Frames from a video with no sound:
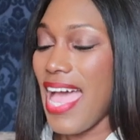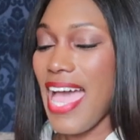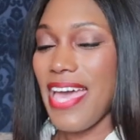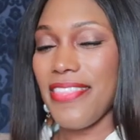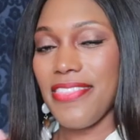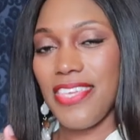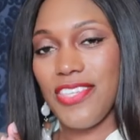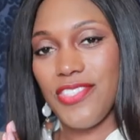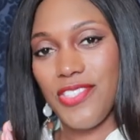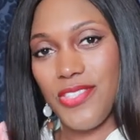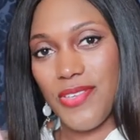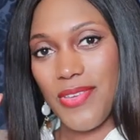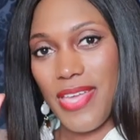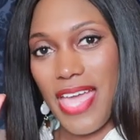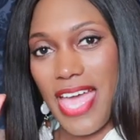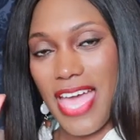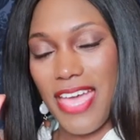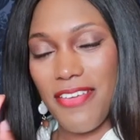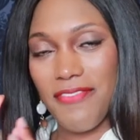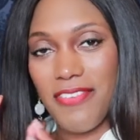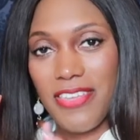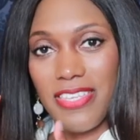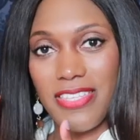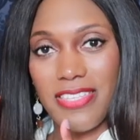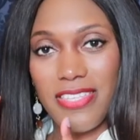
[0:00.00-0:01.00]
And they do
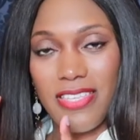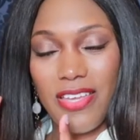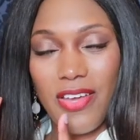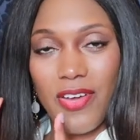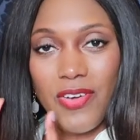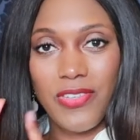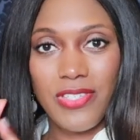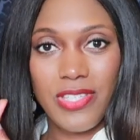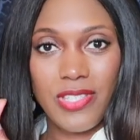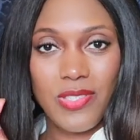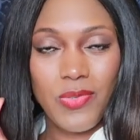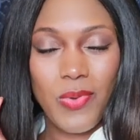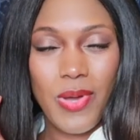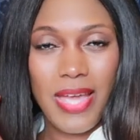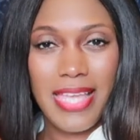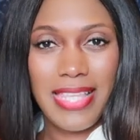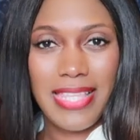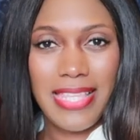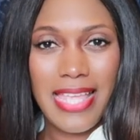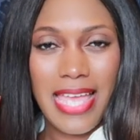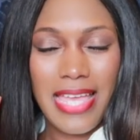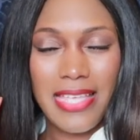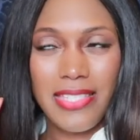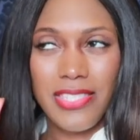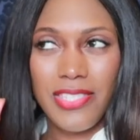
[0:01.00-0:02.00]
have an Eau de
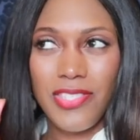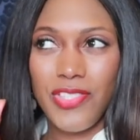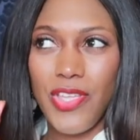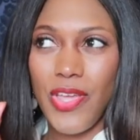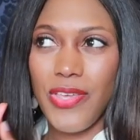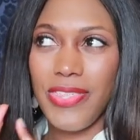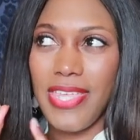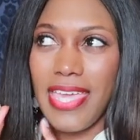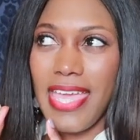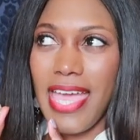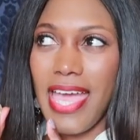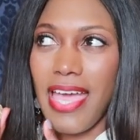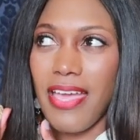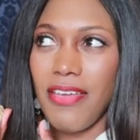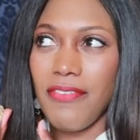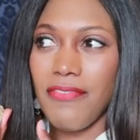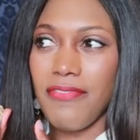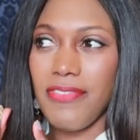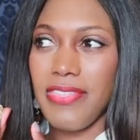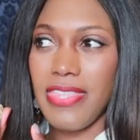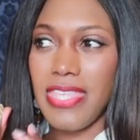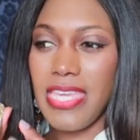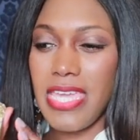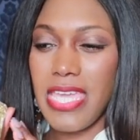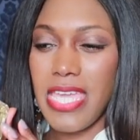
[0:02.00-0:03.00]
Toilette. No, they have
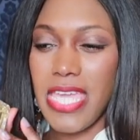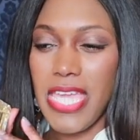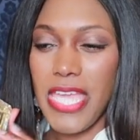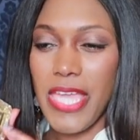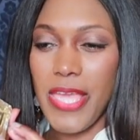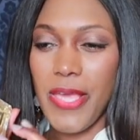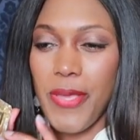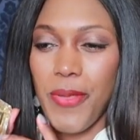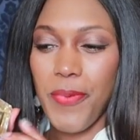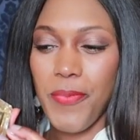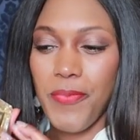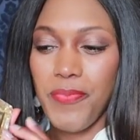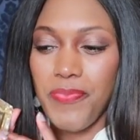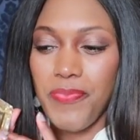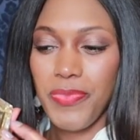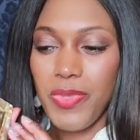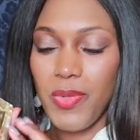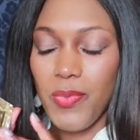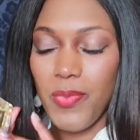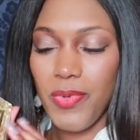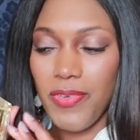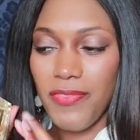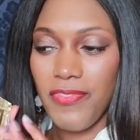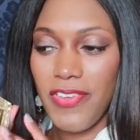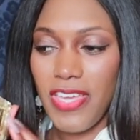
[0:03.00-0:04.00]
the,
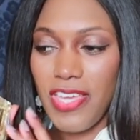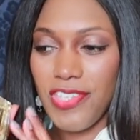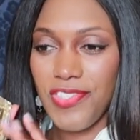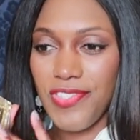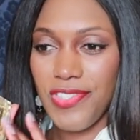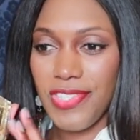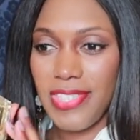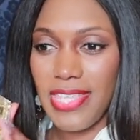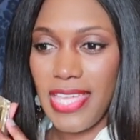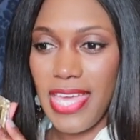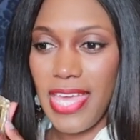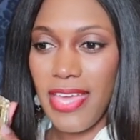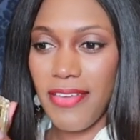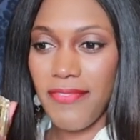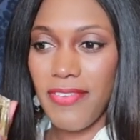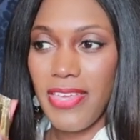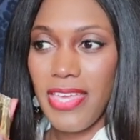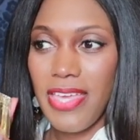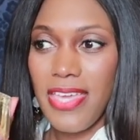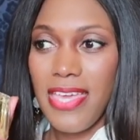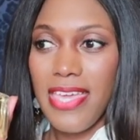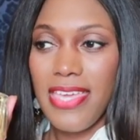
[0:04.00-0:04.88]
what versions do they have?